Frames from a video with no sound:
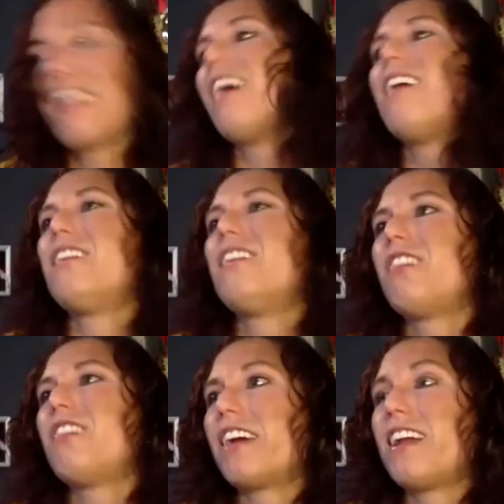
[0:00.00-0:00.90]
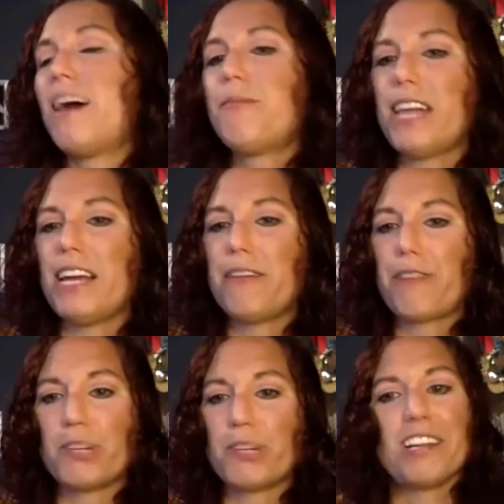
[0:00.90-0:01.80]
sharing an update from
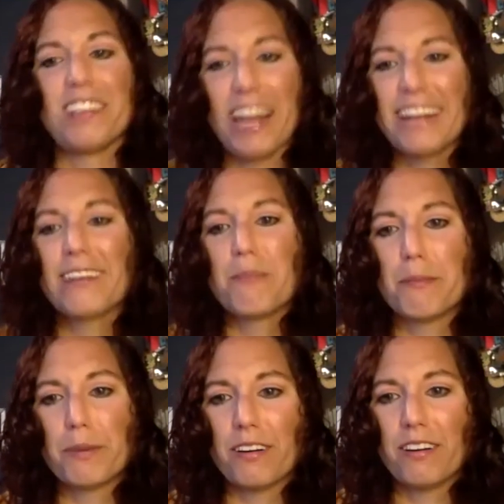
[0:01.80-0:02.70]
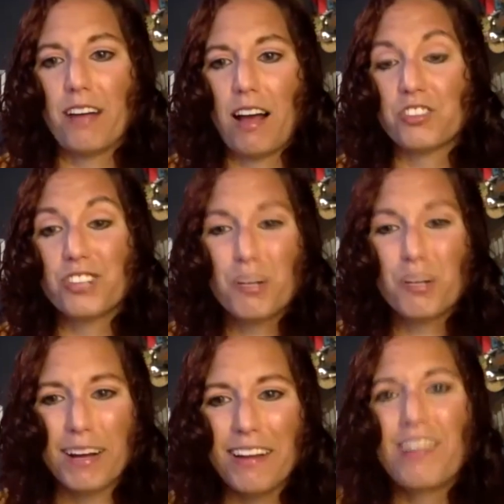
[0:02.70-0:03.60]
Collider member
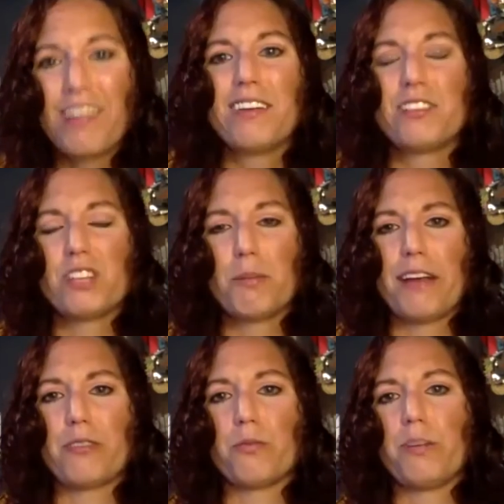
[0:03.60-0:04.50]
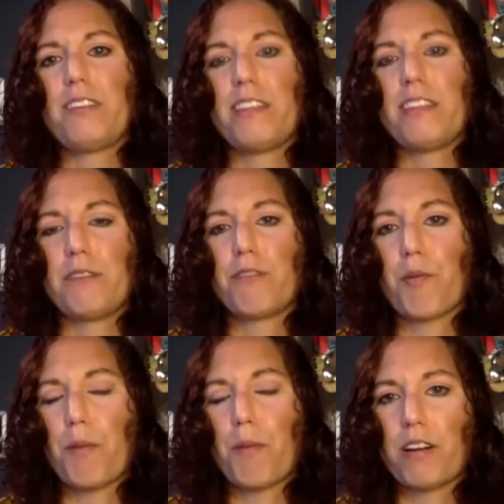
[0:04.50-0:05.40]
Sherpa. Sherpa has recently formed a
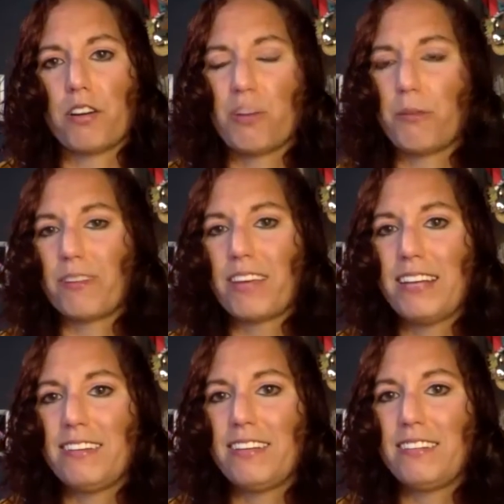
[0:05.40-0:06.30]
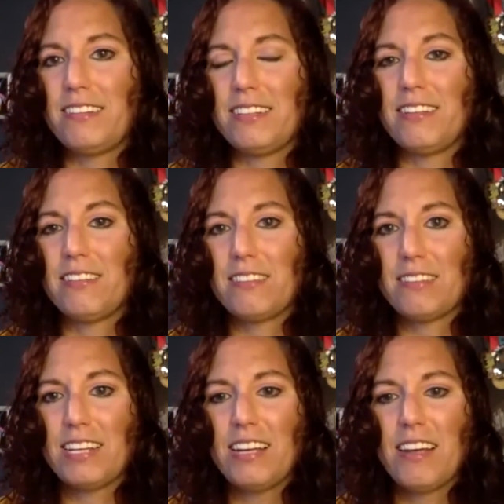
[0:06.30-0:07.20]
partnership with
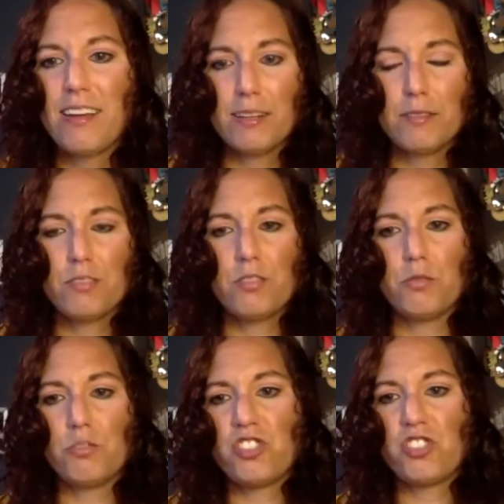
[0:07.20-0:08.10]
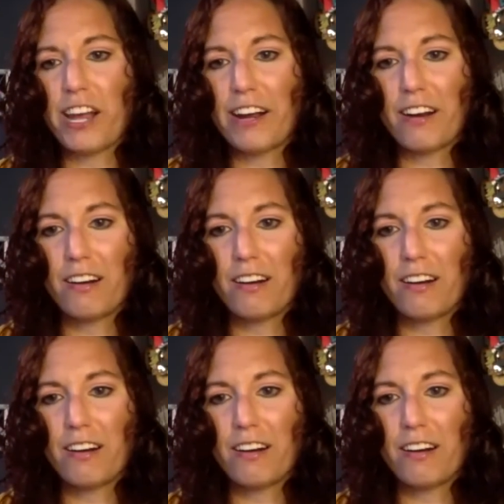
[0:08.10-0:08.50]
KTTC to share